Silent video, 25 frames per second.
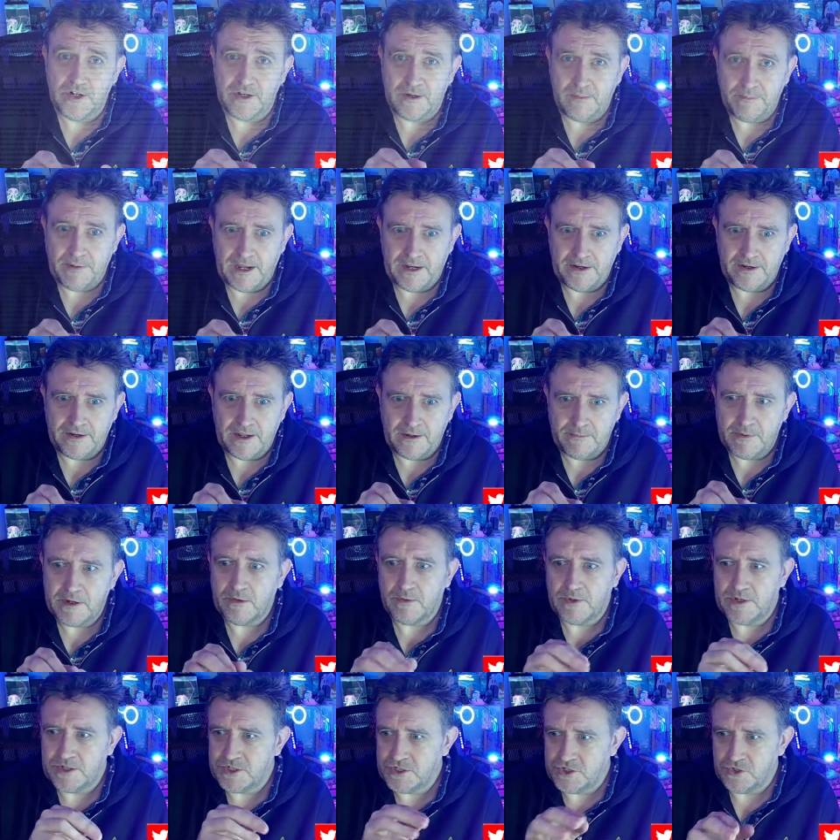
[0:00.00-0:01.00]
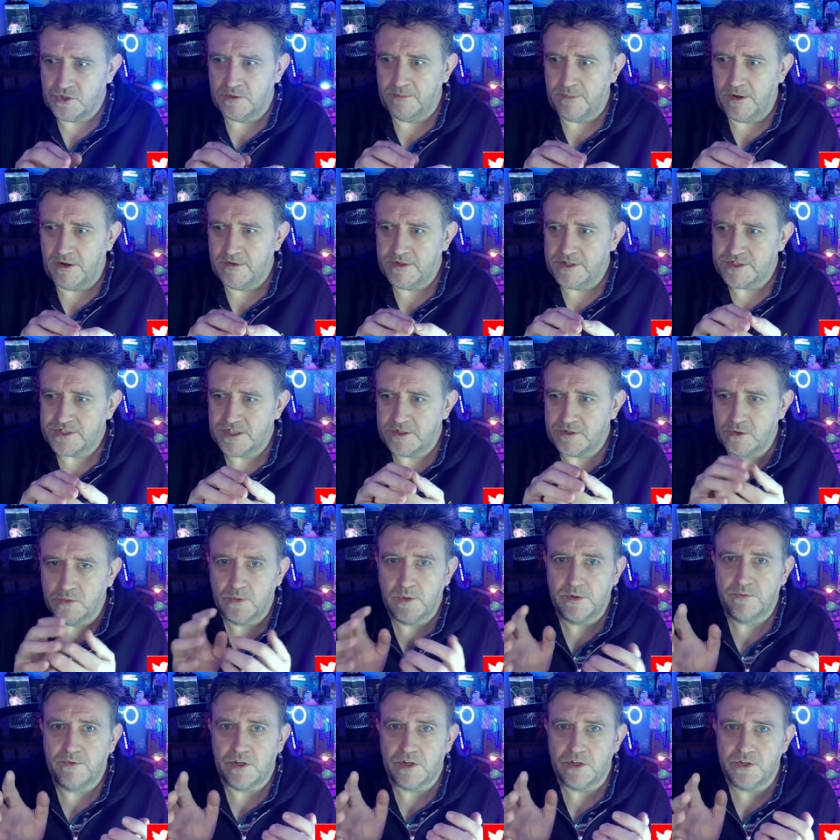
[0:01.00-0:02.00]
the pandemic, when Sean Murray said, all
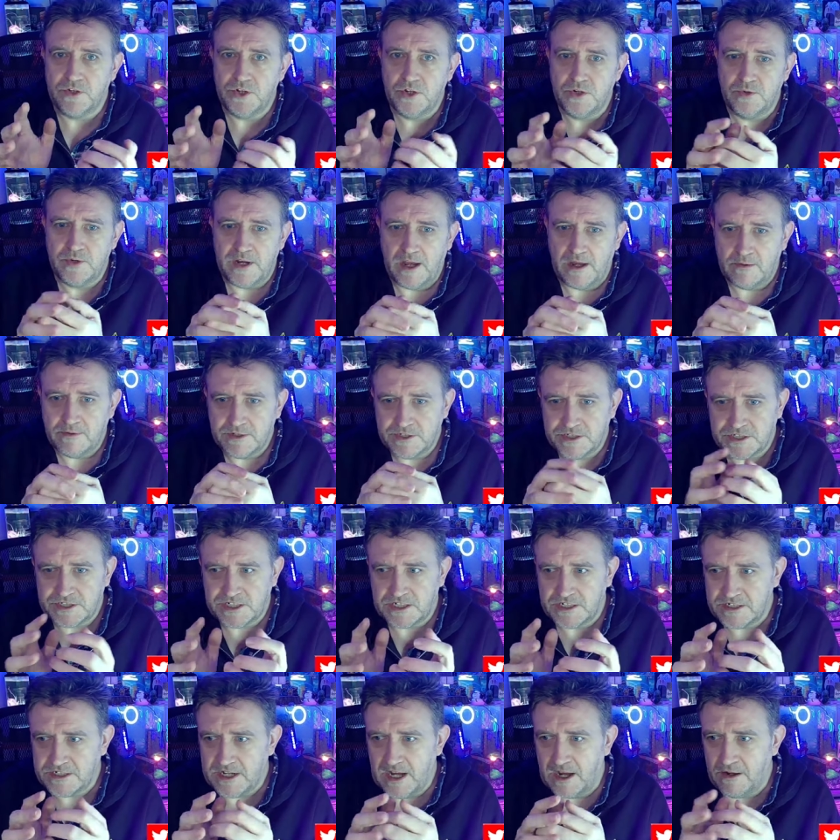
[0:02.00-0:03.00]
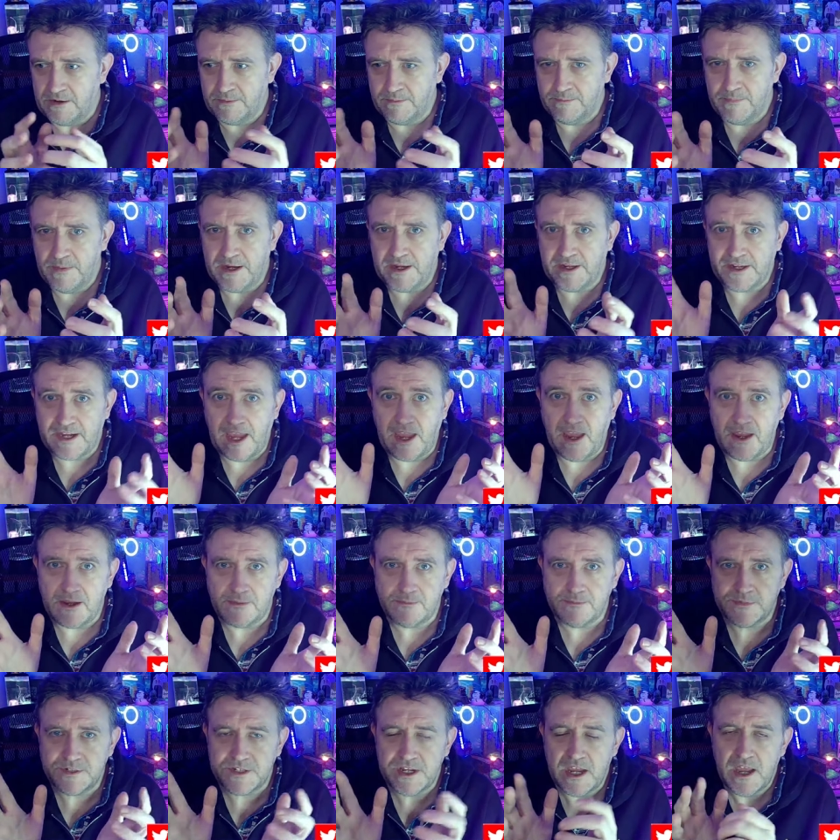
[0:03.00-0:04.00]
we can do now is sit down and make
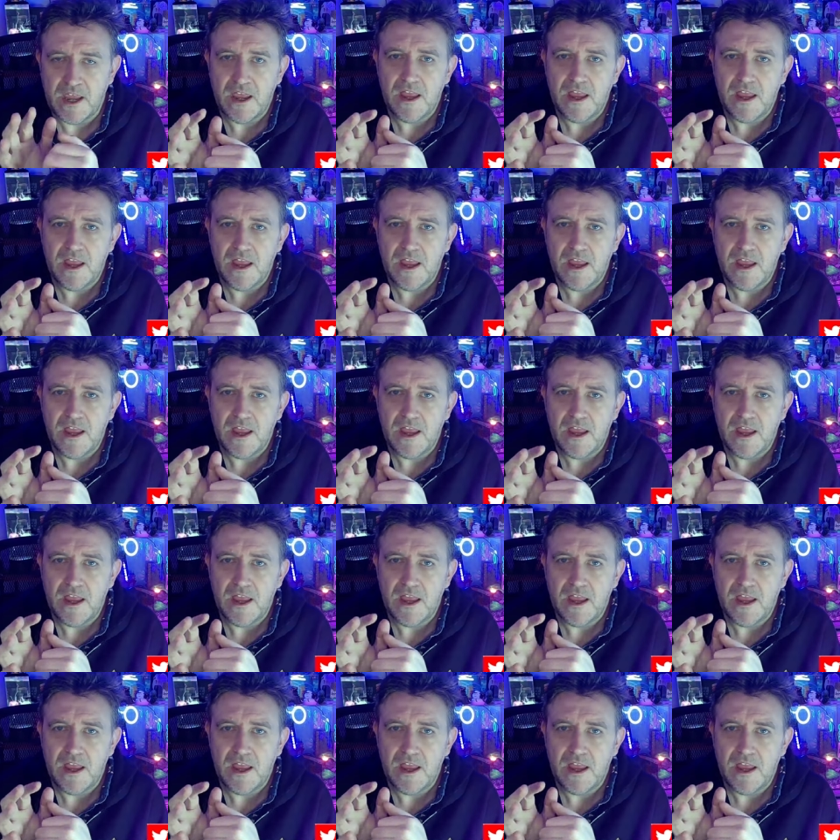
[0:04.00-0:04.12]
games,